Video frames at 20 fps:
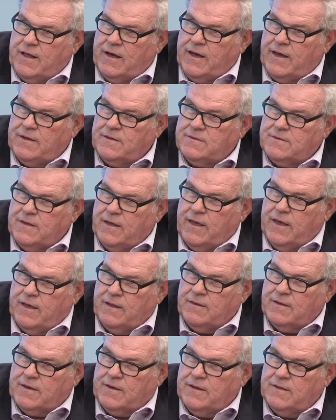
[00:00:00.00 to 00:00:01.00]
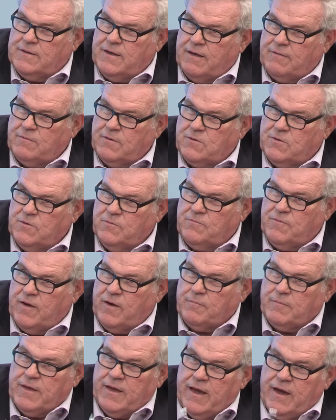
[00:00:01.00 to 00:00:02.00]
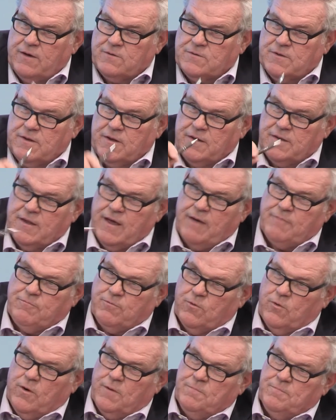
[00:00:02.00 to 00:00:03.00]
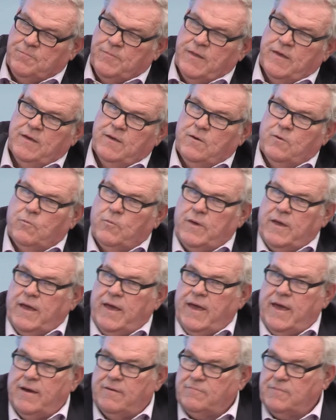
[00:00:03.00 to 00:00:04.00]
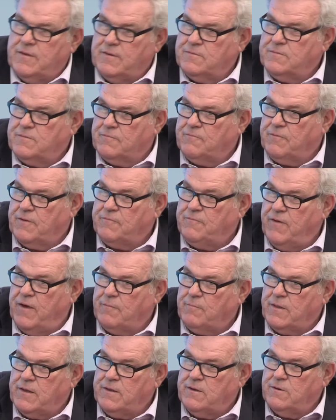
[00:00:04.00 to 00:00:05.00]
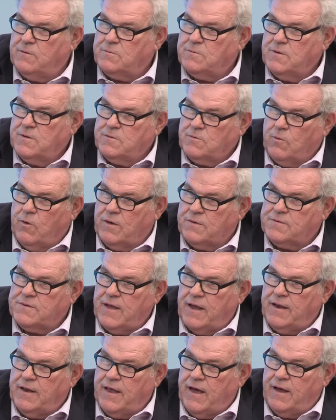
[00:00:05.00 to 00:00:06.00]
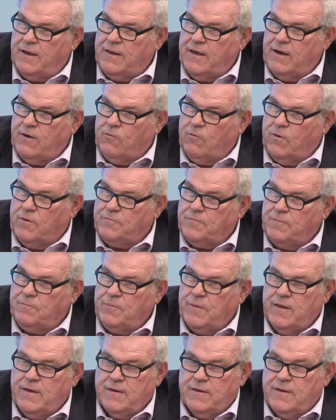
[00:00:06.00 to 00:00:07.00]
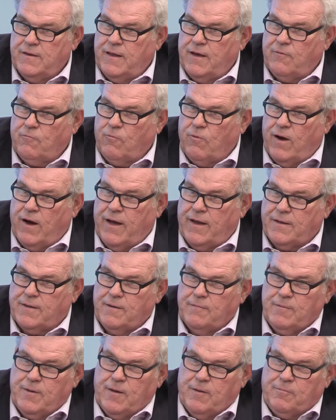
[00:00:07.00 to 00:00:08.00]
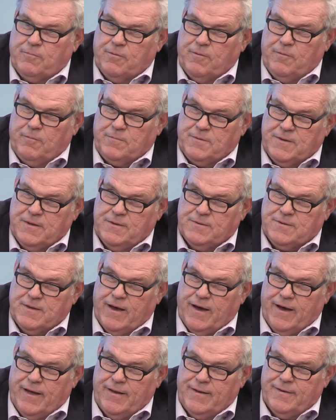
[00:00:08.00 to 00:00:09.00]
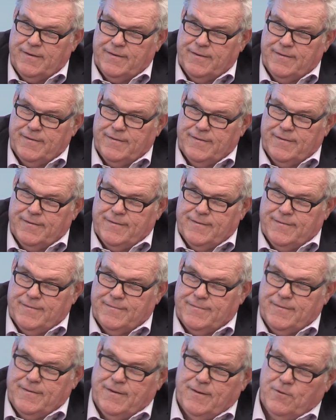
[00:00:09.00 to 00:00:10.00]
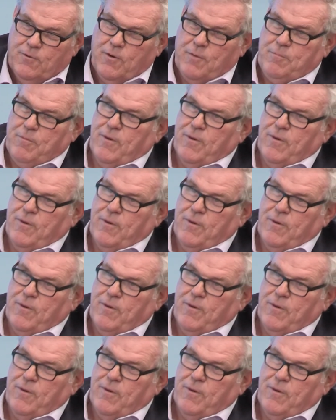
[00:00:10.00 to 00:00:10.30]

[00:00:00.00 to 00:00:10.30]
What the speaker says: Heights, and the kids have the two-family house, and the top floor we have is for the family to use. So I'll stay down there often. And that ride coming up from Seaside to North